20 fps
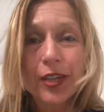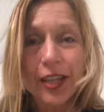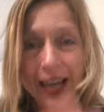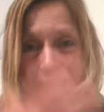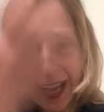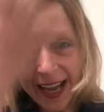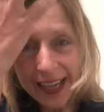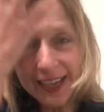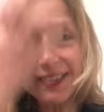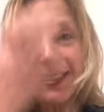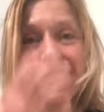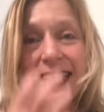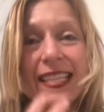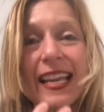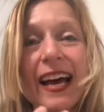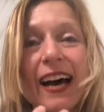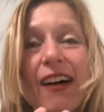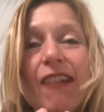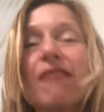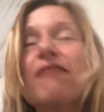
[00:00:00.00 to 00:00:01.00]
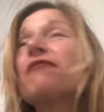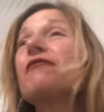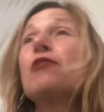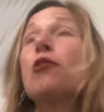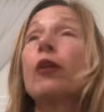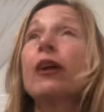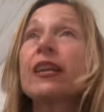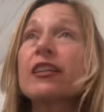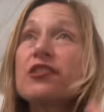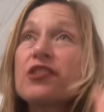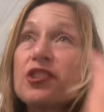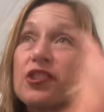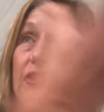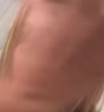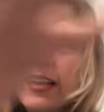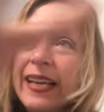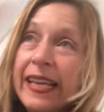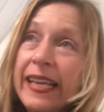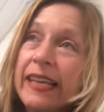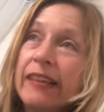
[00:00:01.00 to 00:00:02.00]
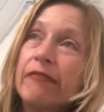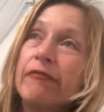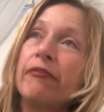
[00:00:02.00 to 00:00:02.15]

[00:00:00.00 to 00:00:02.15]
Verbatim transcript: your higher self orchestrating